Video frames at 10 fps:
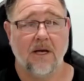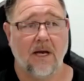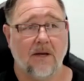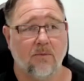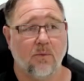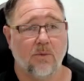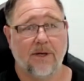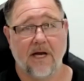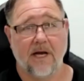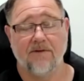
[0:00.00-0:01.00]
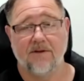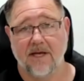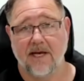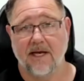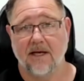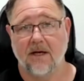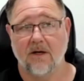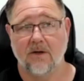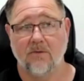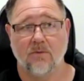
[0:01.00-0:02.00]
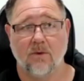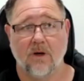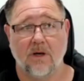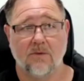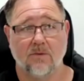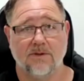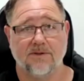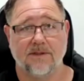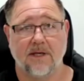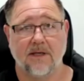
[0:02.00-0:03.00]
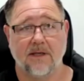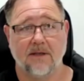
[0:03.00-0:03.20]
And we went over there. I was